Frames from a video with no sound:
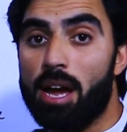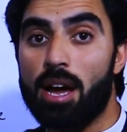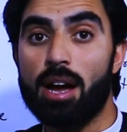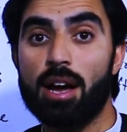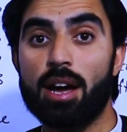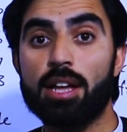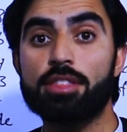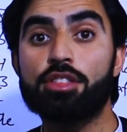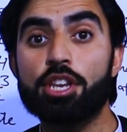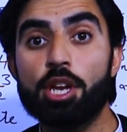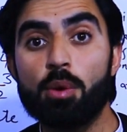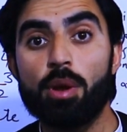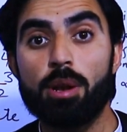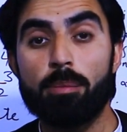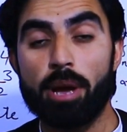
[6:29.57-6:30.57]
uh, three
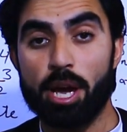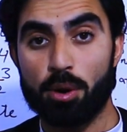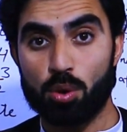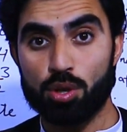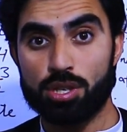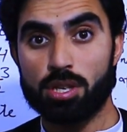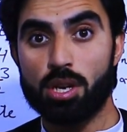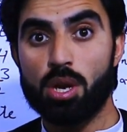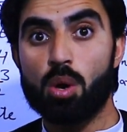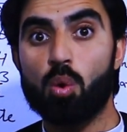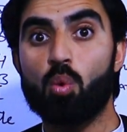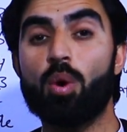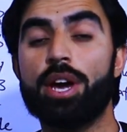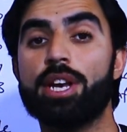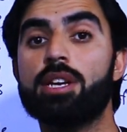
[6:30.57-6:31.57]
wheelbarrows,
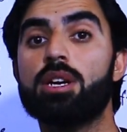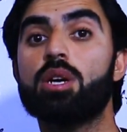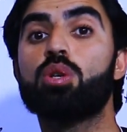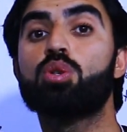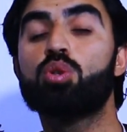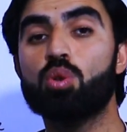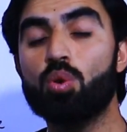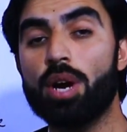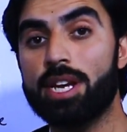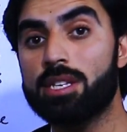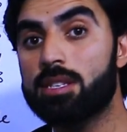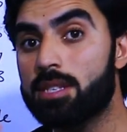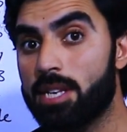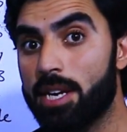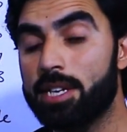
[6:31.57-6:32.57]
one is, uh, 2
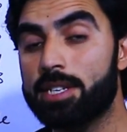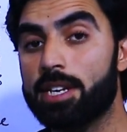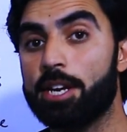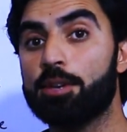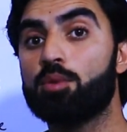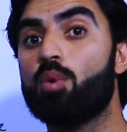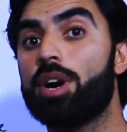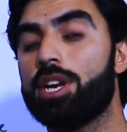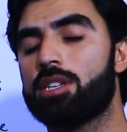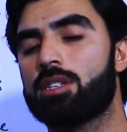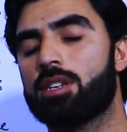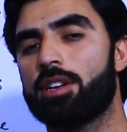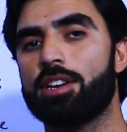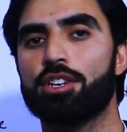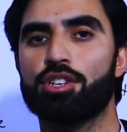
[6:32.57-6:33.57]
is sent and 1 is
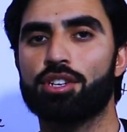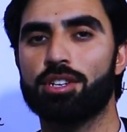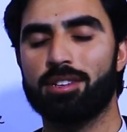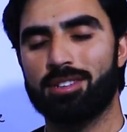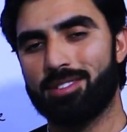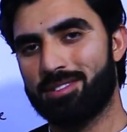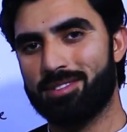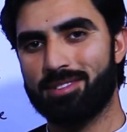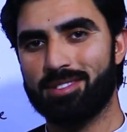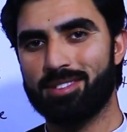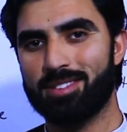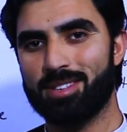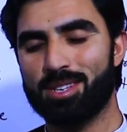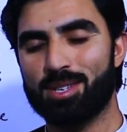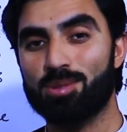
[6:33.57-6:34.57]
crushed.
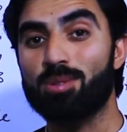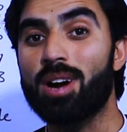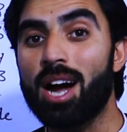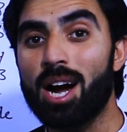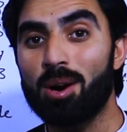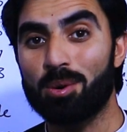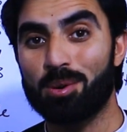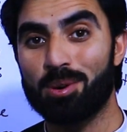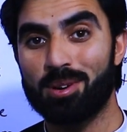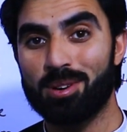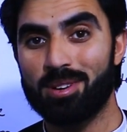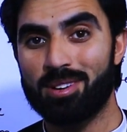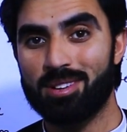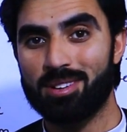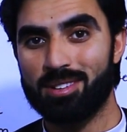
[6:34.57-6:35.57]
So how?
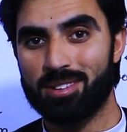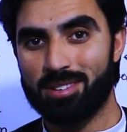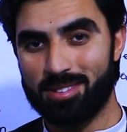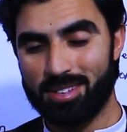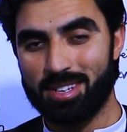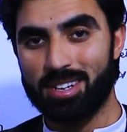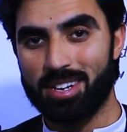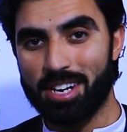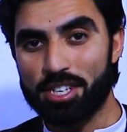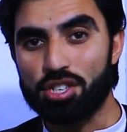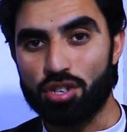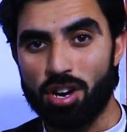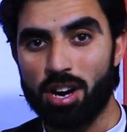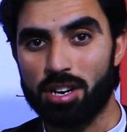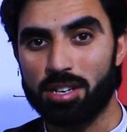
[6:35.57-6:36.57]
It's
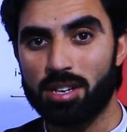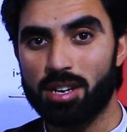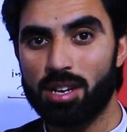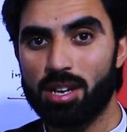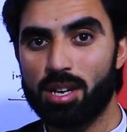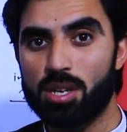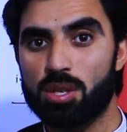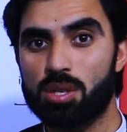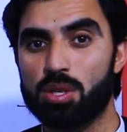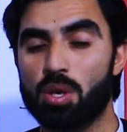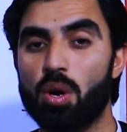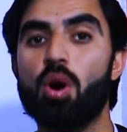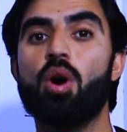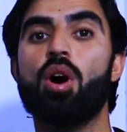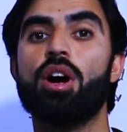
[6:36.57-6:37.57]
wrong.
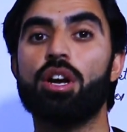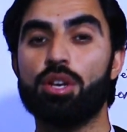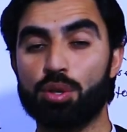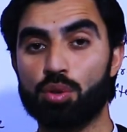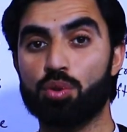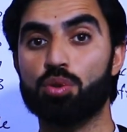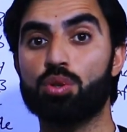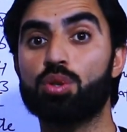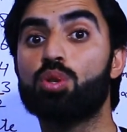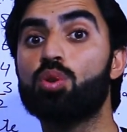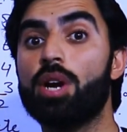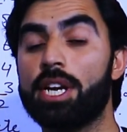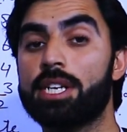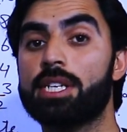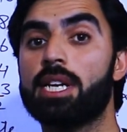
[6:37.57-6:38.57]
So you should do
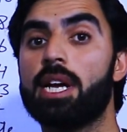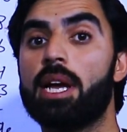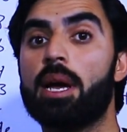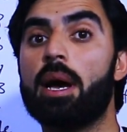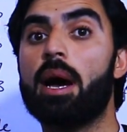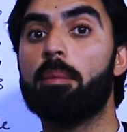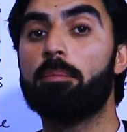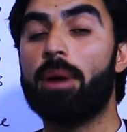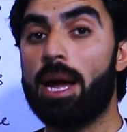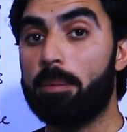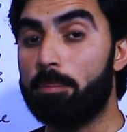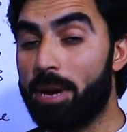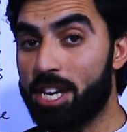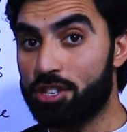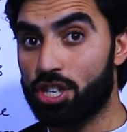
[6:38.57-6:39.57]
it by
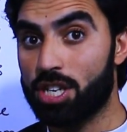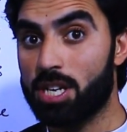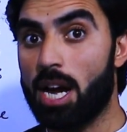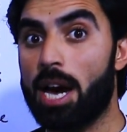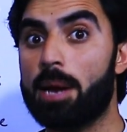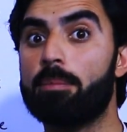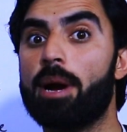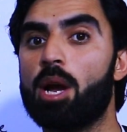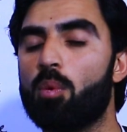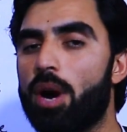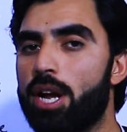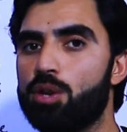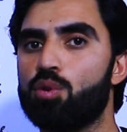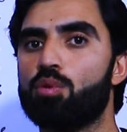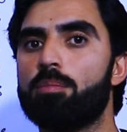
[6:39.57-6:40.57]
batching or by
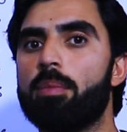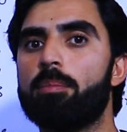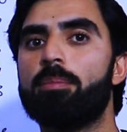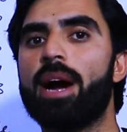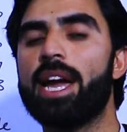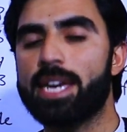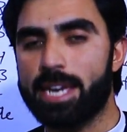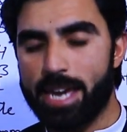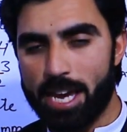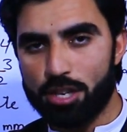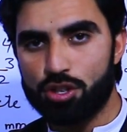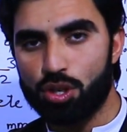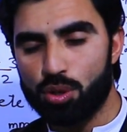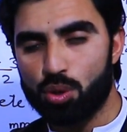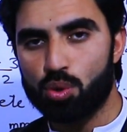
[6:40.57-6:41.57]
volume. By
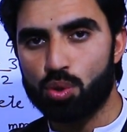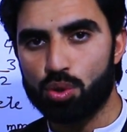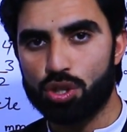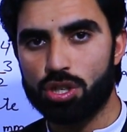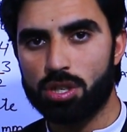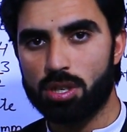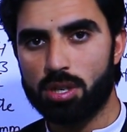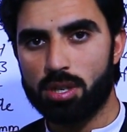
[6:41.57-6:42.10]
kg you should